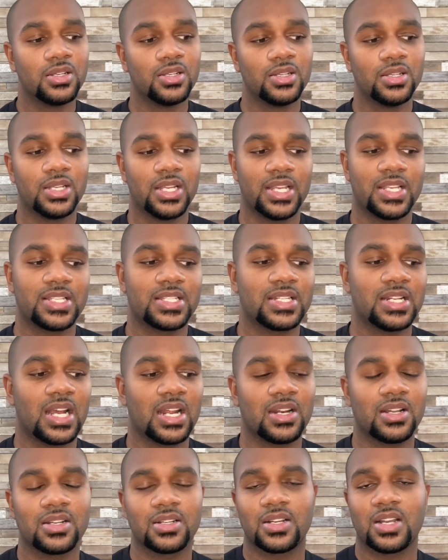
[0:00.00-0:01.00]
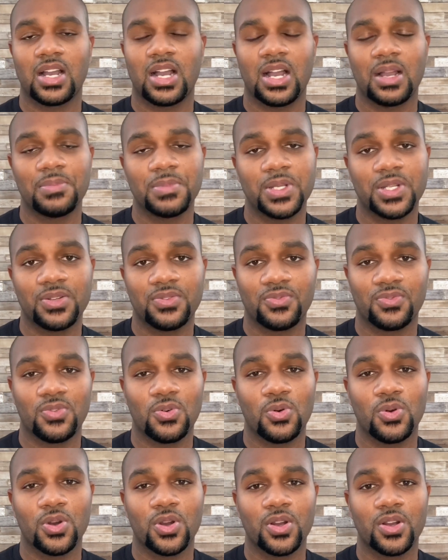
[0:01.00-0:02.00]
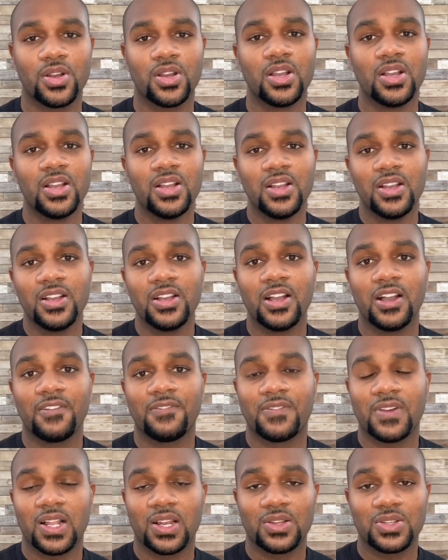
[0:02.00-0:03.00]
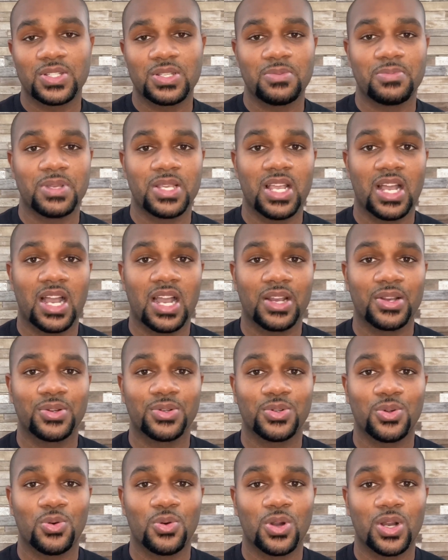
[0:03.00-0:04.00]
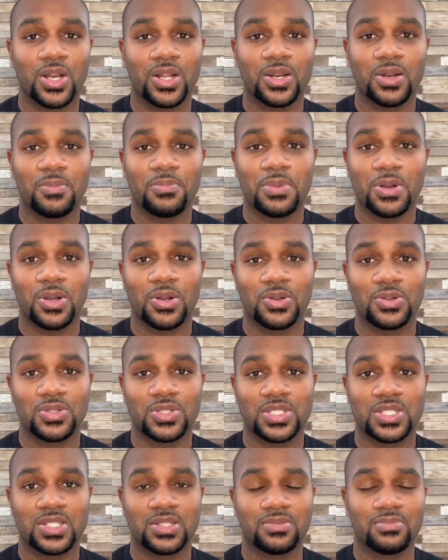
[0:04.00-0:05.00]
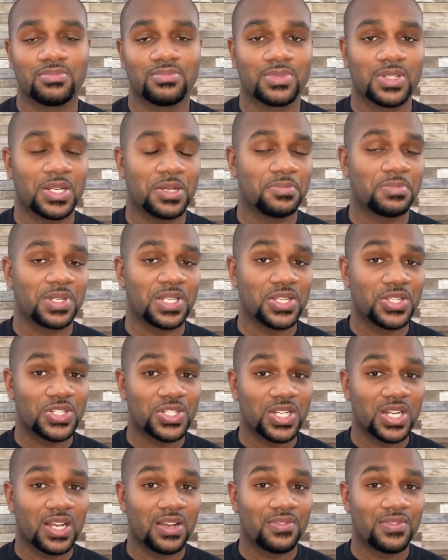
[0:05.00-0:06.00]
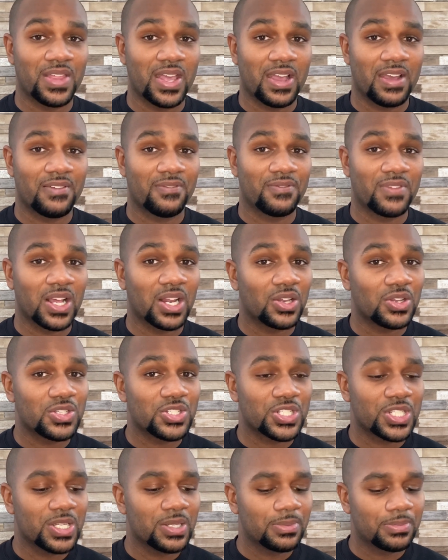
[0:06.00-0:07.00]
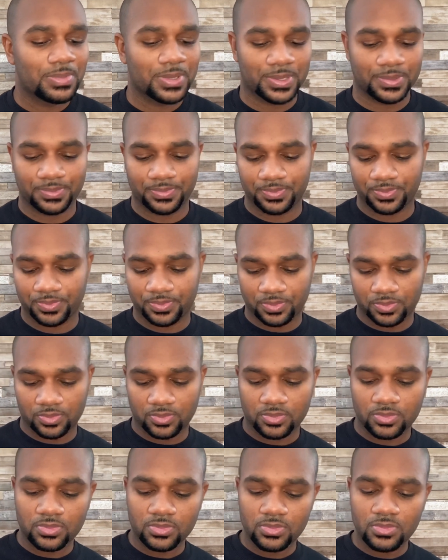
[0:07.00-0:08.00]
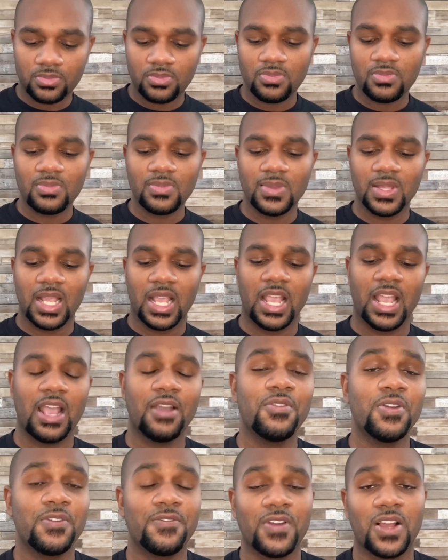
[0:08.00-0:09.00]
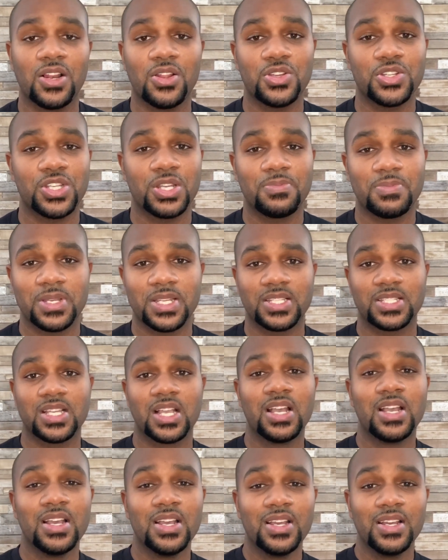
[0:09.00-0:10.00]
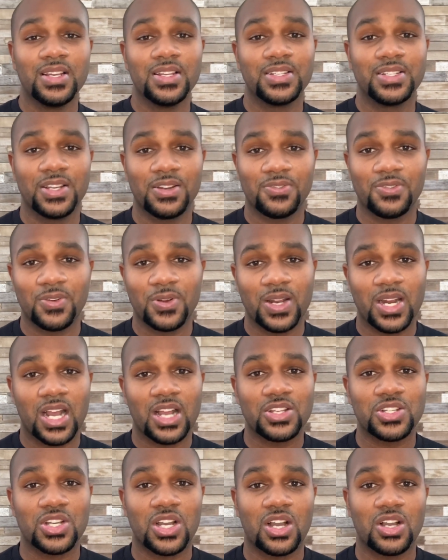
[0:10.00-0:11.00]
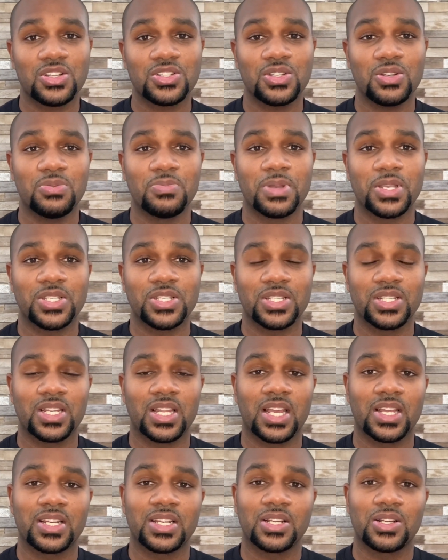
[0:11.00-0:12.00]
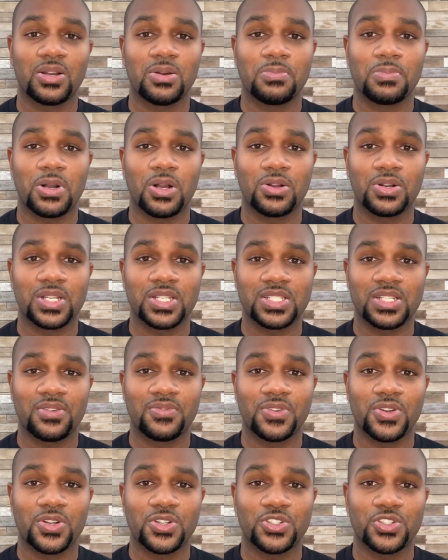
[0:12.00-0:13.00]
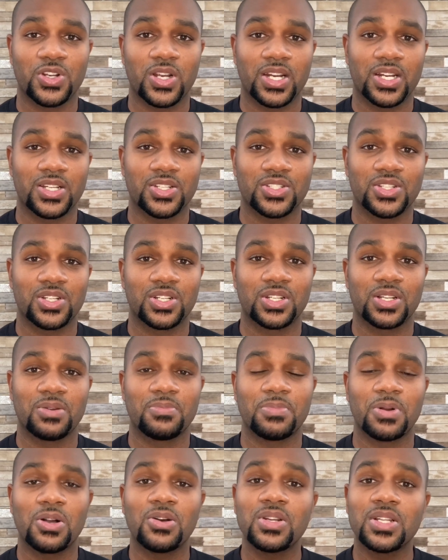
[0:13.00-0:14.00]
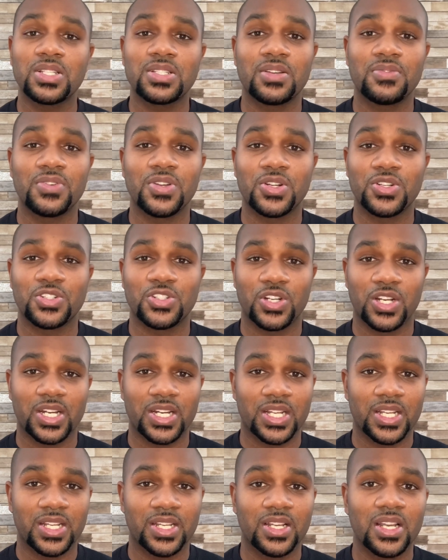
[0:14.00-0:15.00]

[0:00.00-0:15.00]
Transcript: it's not uncommon for a fellow to be hired on post completion of that fellowship. Every fellowship is different. I should also mention like the components of your training. So the components of your training